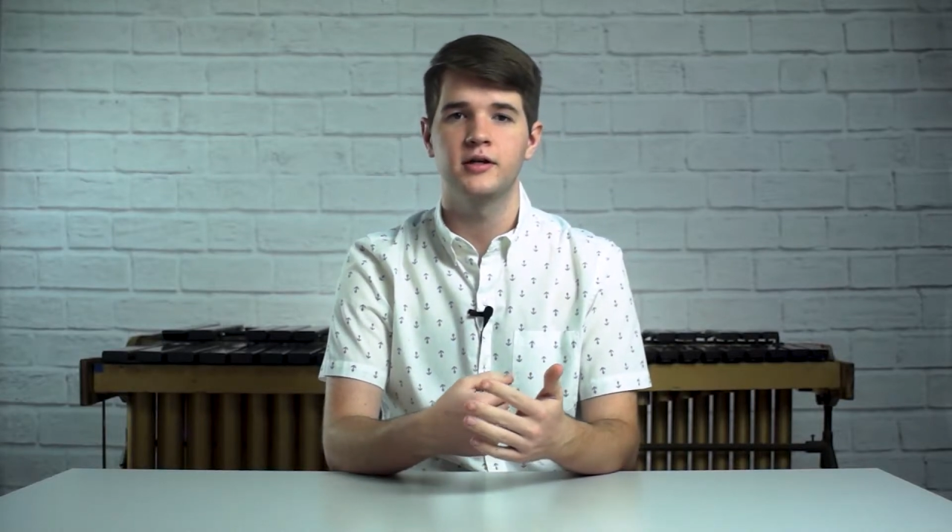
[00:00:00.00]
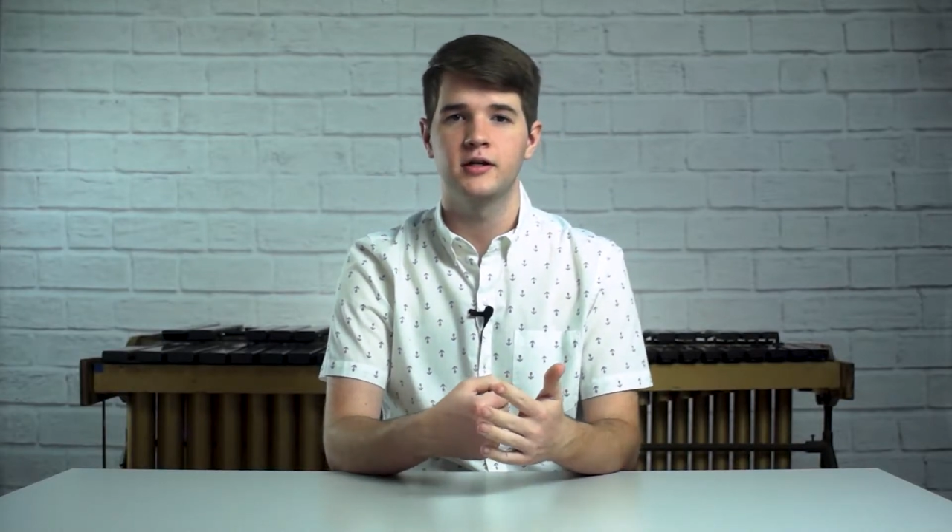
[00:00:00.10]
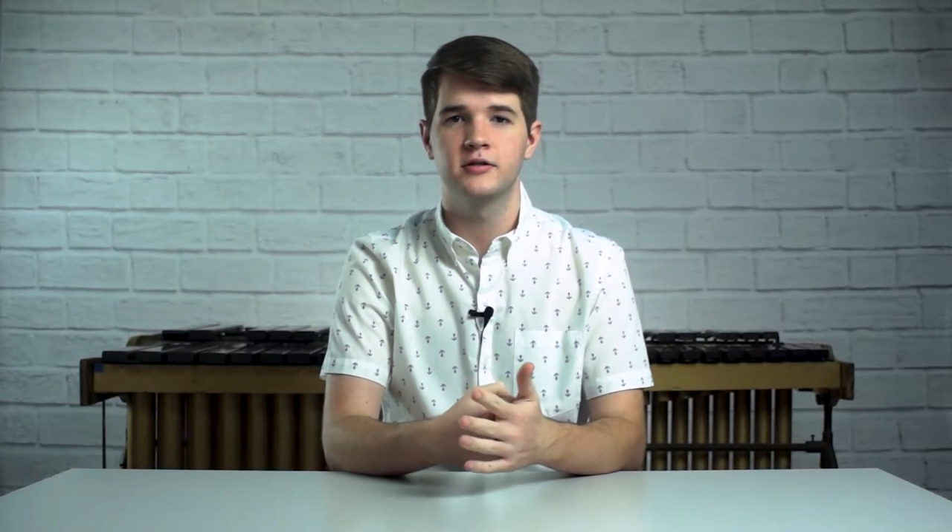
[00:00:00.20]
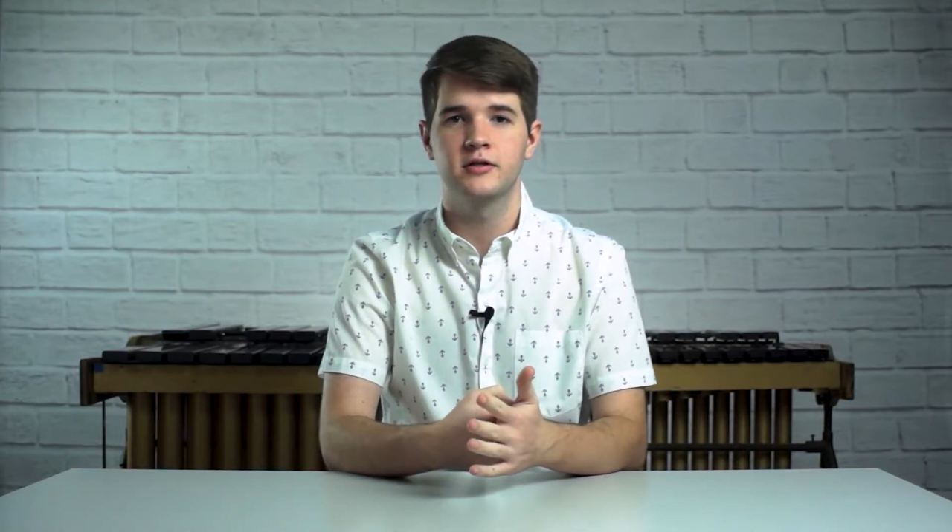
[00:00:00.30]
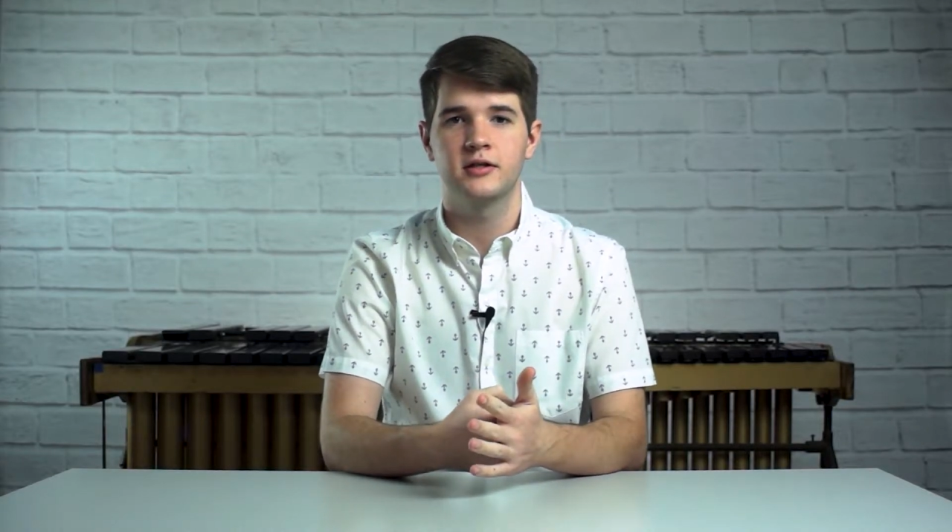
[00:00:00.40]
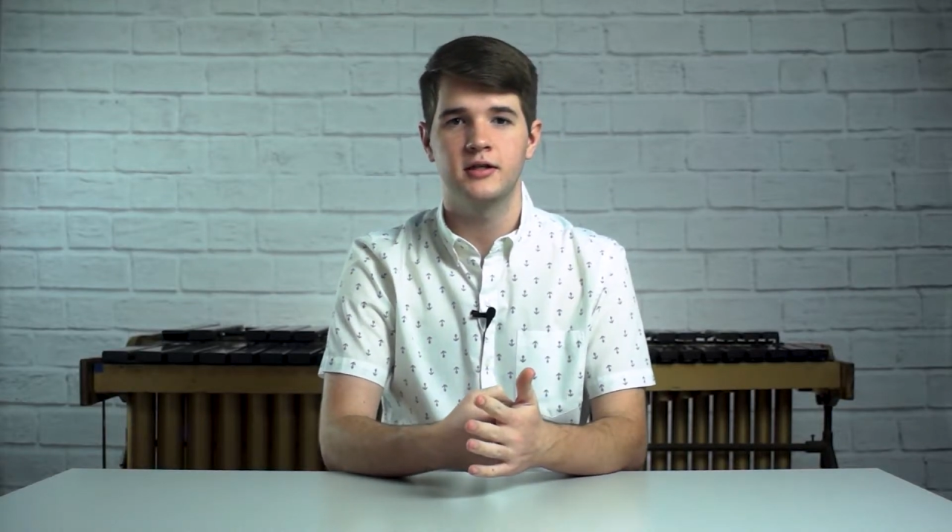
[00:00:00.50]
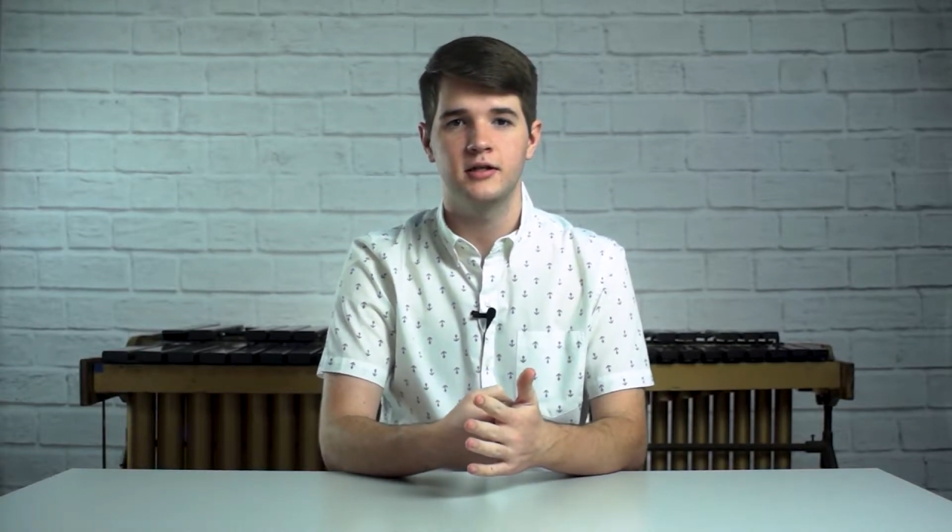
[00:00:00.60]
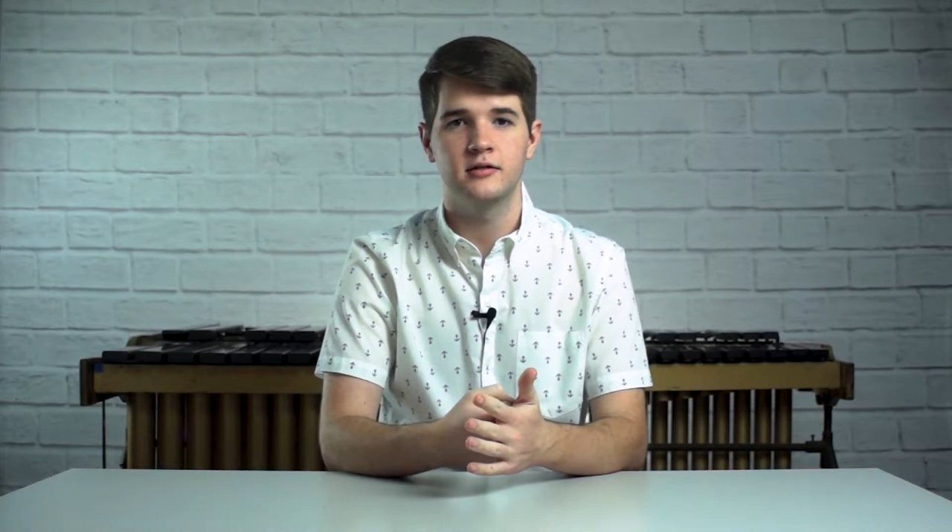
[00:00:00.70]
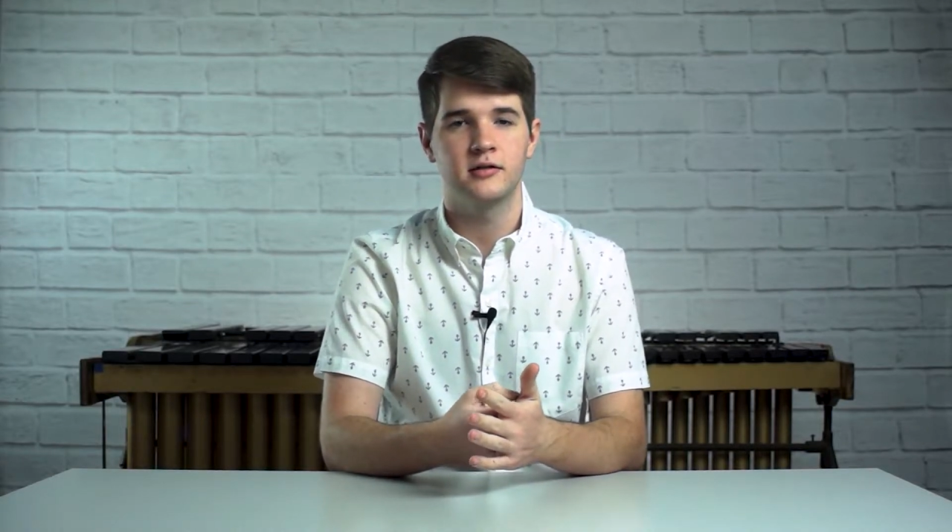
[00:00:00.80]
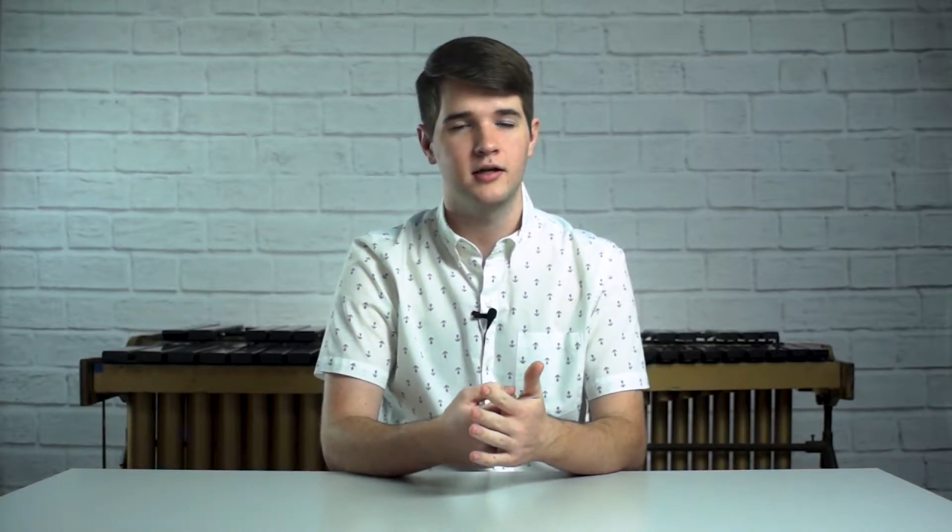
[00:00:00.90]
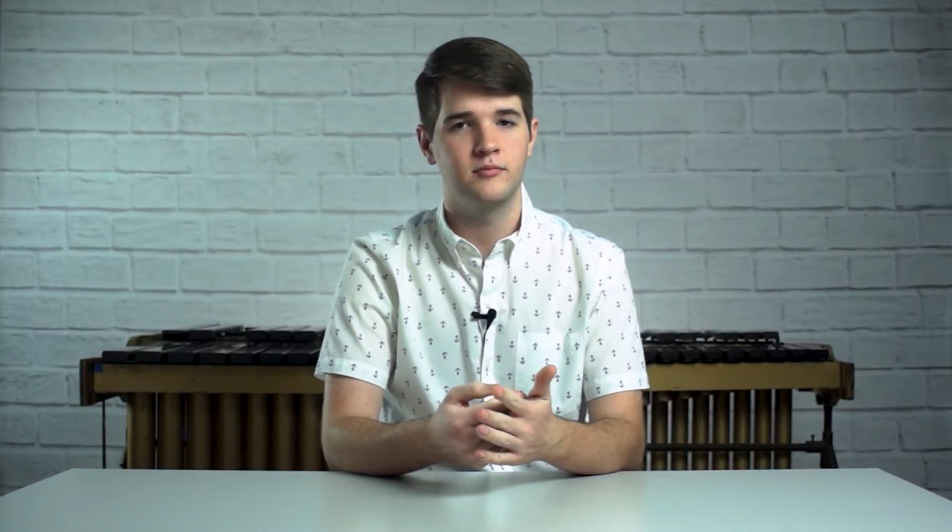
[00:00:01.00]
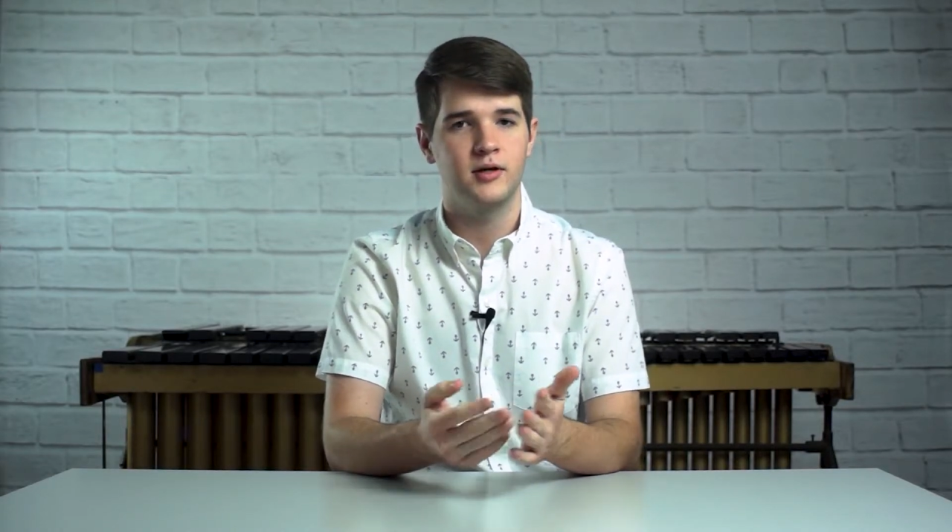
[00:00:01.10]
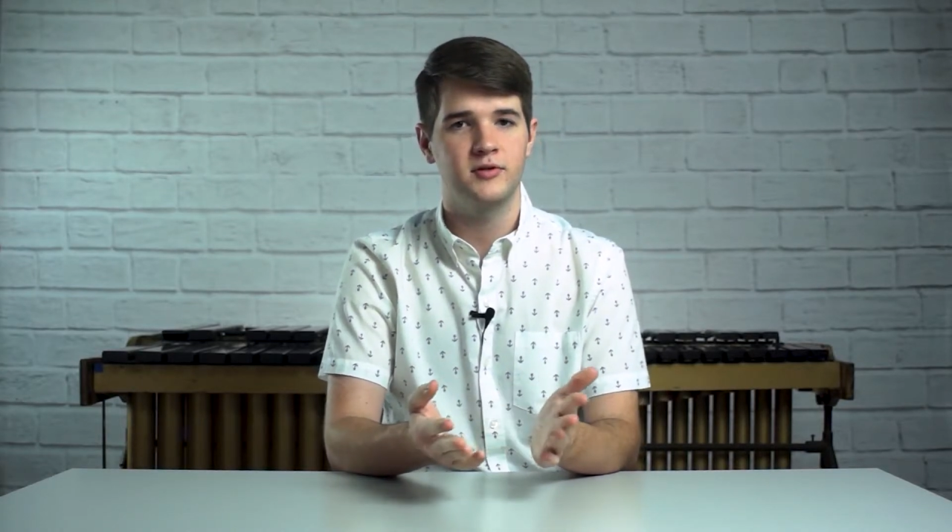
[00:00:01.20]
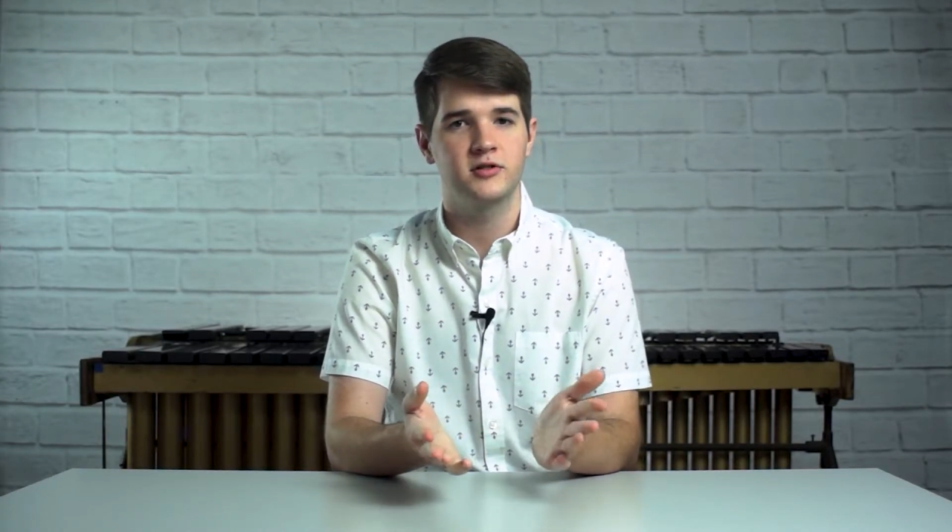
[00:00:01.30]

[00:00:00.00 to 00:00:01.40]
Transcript: into the keys and maybe